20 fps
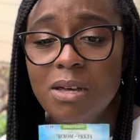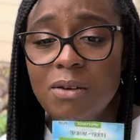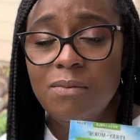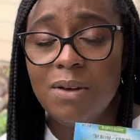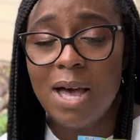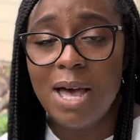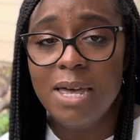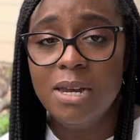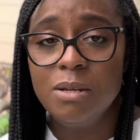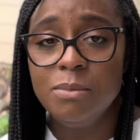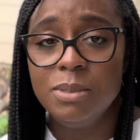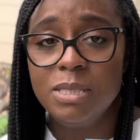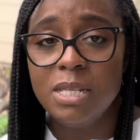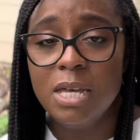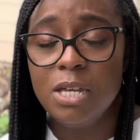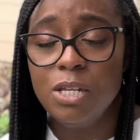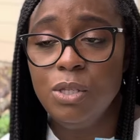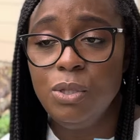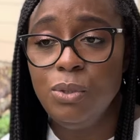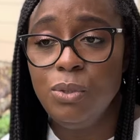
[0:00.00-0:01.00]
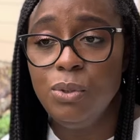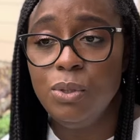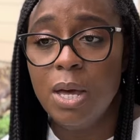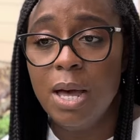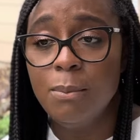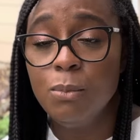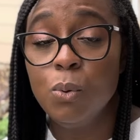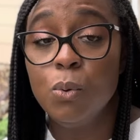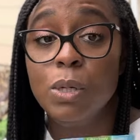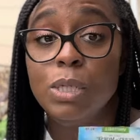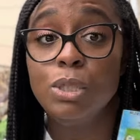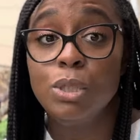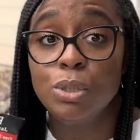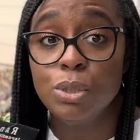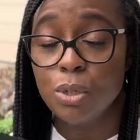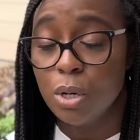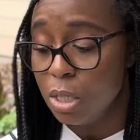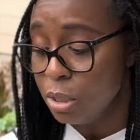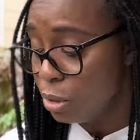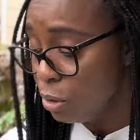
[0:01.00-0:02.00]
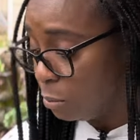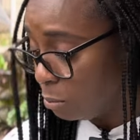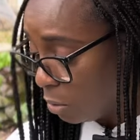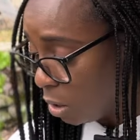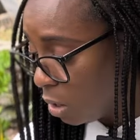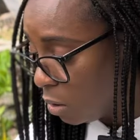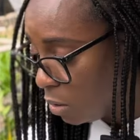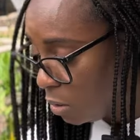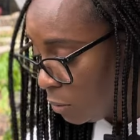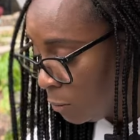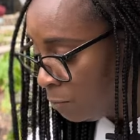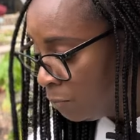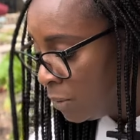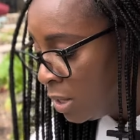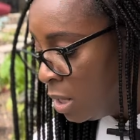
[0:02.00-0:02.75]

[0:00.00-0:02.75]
of items that I'm going to start tomorrow.